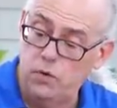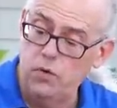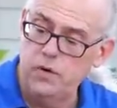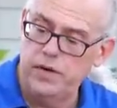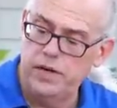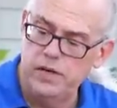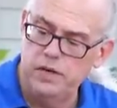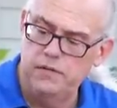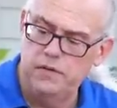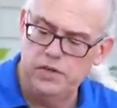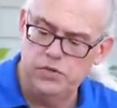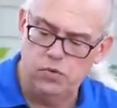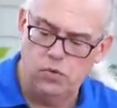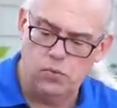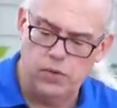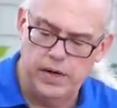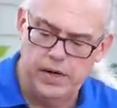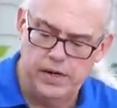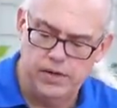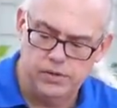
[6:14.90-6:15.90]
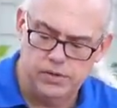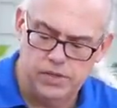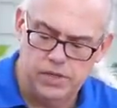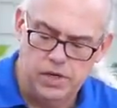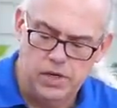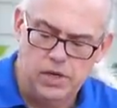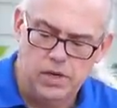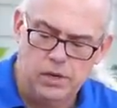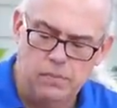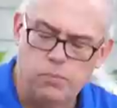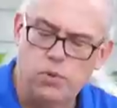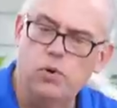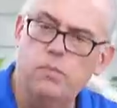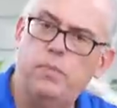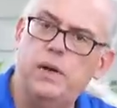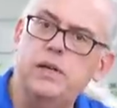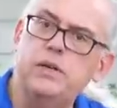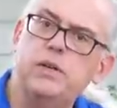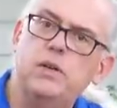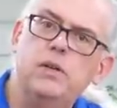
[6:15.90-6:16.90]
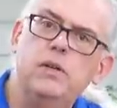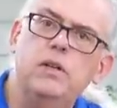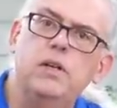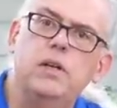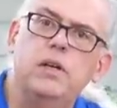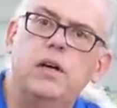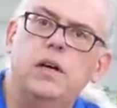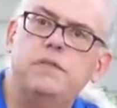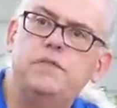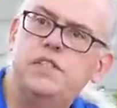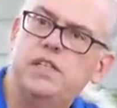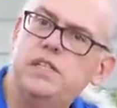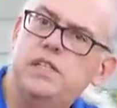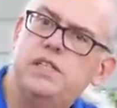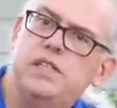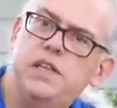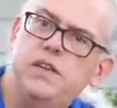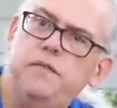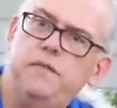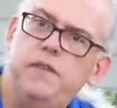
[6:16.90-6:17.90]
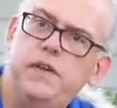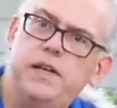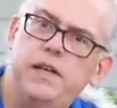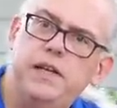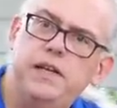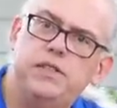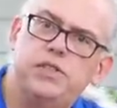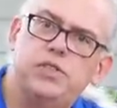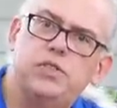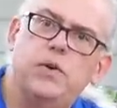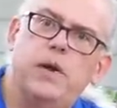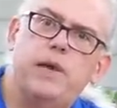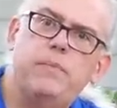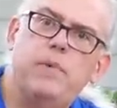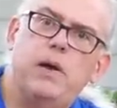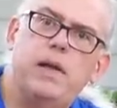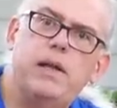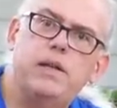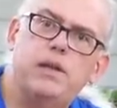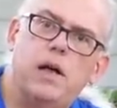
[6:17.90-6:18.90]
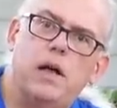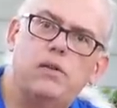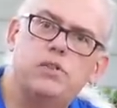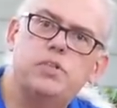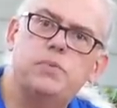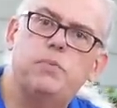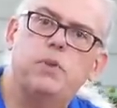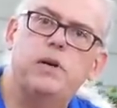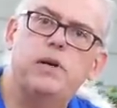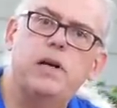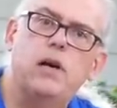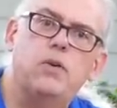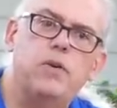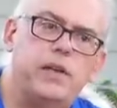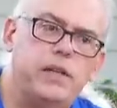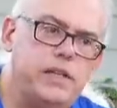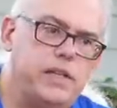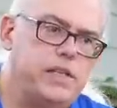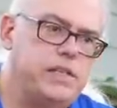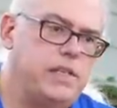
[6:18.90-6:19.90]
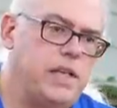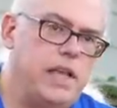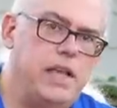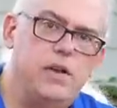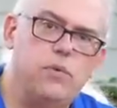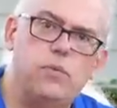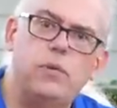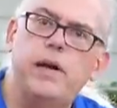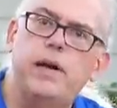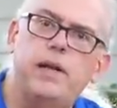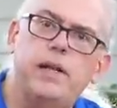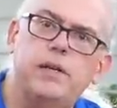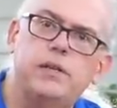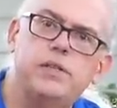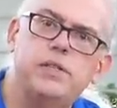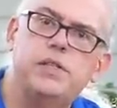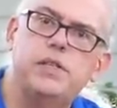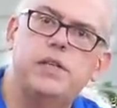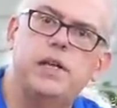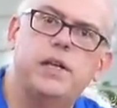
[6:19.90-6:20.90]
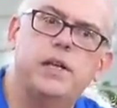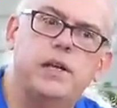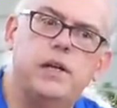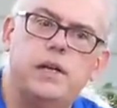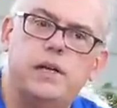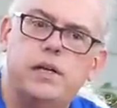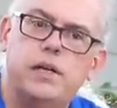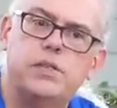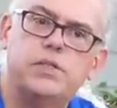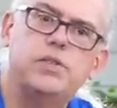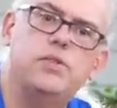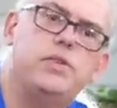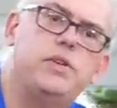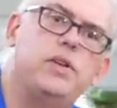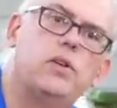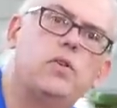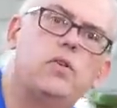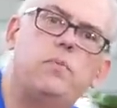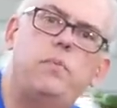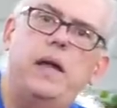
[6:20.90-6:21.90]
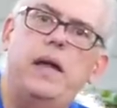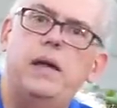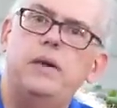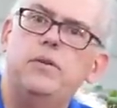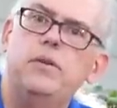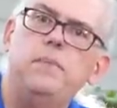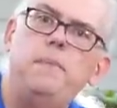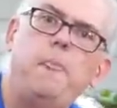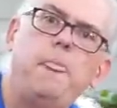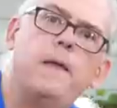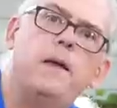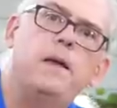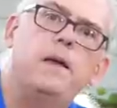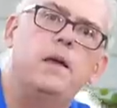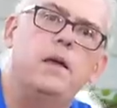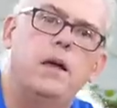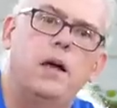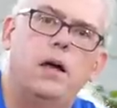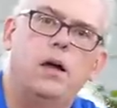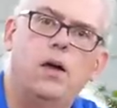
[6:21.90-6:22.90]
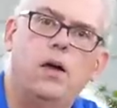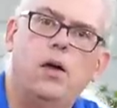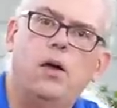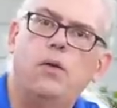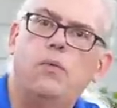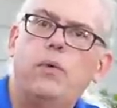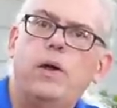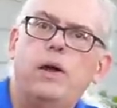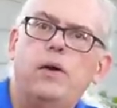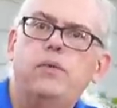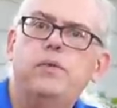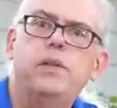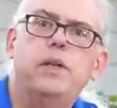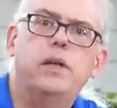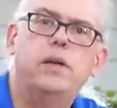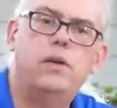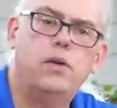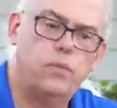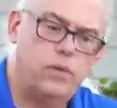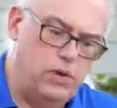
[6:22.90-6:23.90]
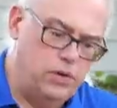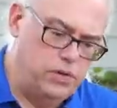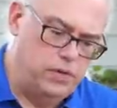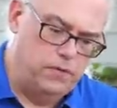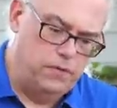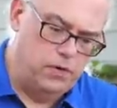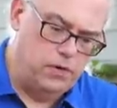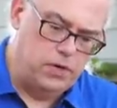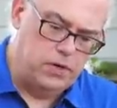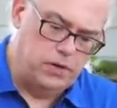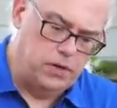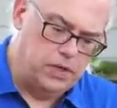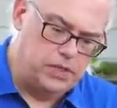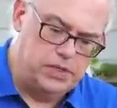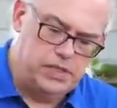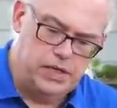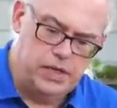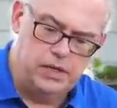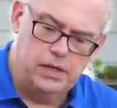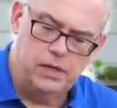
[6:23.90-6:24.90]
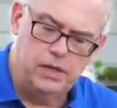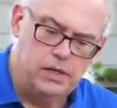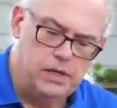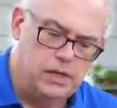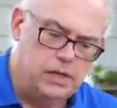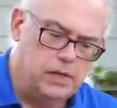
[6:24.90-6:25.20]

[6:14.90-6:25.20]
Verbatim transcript: individual radials per bundle of 16 feet each. So I'll spread out these 8 radials in a circular pattern around the vertical antenna.